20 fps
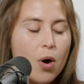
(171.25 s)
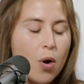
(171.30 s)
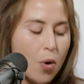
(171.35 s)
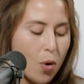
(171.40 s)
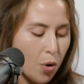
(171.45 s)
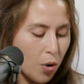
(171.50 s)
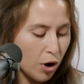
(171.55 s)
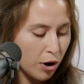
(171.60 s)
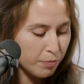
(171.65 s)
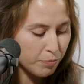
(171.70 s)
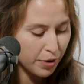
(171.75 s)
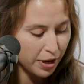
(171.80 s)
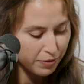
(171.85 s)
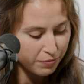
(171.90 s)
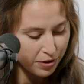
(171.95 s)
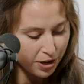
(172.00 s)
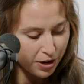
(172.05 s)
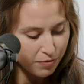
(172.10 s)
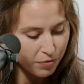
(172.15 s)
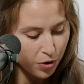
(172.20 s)
Or my
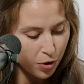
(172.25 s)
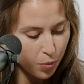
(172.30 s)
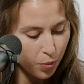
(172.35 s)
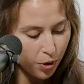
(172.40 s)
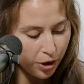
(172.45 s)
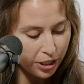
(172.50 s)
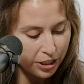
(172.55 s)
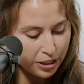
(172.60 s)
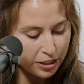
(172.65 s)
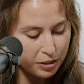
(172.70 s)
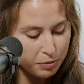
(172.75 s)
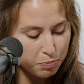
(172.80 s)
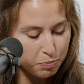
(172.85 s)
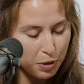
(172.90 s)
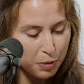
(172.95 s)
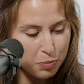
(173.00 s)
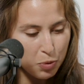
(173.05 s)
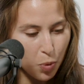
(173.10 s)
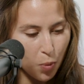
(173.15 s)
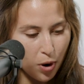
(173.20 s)
favorite was
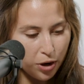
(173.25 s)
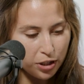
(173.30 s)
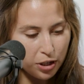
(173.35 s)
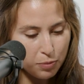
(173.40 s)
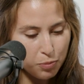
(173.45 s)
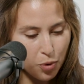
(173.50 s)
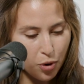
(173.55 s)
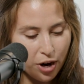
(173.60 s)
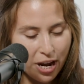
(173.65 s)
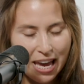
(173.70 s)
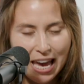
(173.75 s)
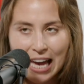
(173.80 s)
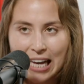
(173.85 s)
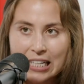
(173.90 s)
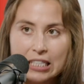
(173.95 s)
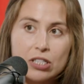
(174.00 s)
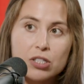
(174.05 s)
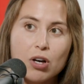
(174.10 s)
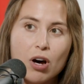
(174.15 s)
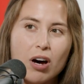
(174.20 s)
people wanted more
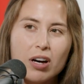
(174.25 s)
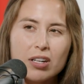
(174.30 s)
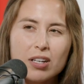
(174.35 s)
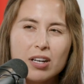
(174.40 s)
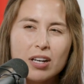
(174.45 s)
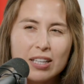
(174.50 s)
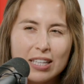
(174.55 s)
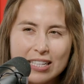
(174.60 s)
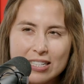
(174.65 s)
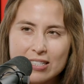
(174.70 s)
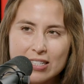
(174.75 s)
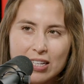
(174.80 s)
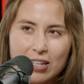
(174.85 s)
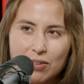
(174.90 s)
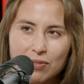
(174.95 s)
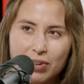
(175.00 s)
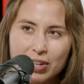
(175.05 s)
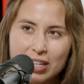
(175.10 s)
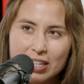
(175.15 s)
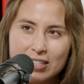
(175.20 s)
hands-on holistic
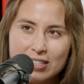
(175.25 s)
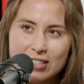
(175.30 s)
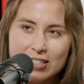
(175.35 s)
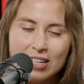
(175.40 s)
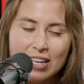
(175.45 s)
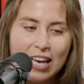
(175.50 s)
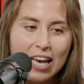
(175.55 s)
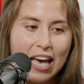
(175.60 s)
advice